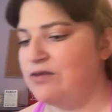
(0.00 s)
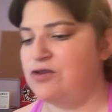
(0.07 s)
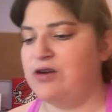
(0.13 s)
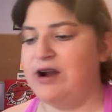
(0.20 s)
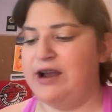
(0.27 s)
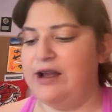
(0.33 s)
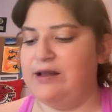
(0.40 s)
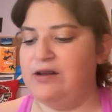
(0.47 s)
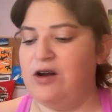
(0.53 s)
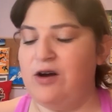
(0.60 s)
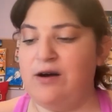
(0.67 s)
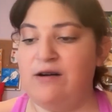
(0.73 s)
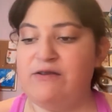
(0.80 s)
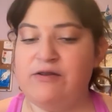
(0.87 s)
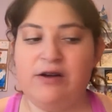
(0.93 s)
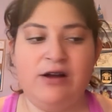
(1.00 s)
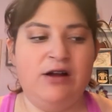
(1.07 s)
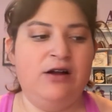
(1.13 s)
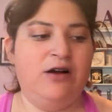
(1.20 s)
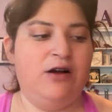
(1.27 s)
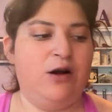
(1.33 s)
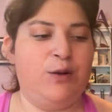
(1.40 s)
of dry it off.
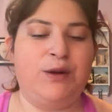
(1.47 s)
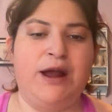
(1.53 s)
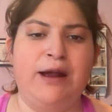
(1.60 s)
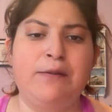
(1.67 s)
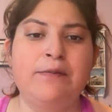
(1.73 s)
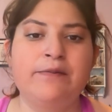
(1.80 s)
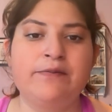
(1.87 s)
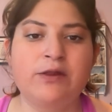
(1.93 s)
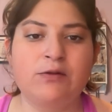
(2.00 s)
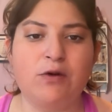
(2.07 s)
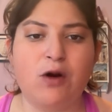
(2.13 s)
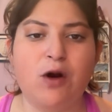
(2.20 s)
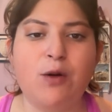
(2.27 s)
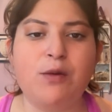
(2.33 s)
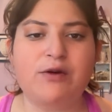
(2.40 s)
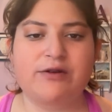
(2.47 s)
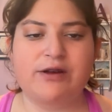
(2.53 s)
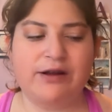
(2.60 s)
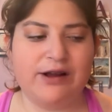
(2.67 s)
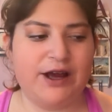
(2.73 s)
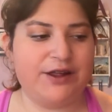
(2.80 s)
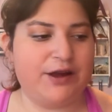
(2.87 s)
Okay, we're almost
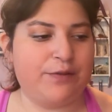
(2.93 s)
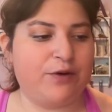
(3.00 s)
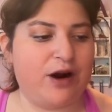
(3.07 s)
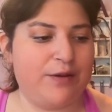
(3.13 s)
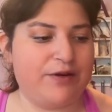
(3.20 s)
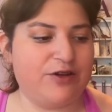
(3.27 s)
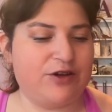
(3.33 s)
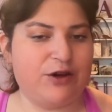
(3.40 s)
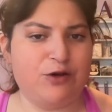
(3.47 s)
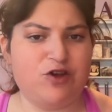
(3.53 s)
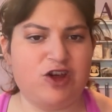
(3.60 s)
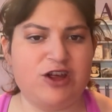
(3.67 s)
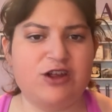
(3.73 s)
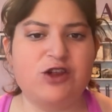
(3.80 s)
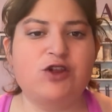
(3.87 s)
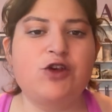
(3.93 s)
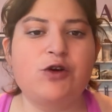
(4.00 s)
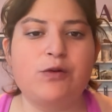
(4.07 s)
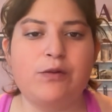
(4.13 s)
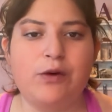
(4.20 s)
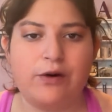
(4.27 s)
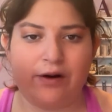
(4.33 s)
done, guys. I promise you. Just two
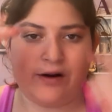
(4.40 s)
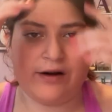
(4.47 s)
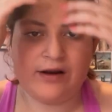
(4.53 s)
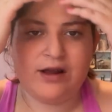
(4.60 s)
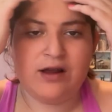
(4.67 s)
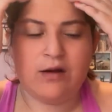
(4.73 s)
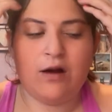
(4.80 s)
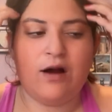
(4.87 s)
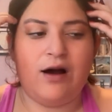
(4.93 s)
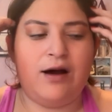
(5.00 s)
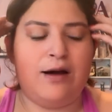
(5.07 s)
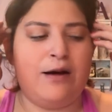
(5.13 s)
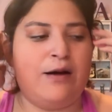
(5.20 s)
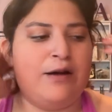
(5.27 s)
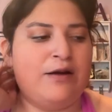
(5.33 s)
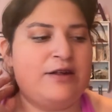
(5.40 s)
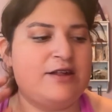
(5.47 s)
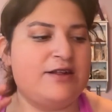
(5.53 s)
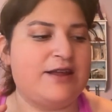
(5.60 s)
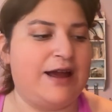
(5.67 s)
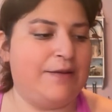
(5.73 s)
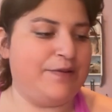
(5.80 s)
more
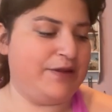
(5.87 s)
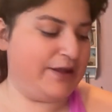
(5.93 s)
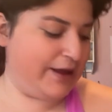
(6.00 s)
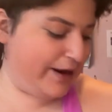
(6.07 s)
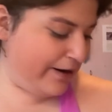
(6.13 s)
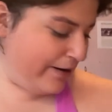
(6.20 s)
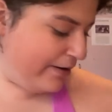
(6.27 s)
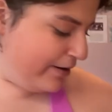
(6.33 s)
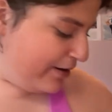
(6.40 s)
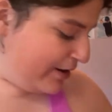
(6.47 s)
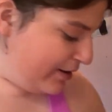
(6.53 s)
steps here.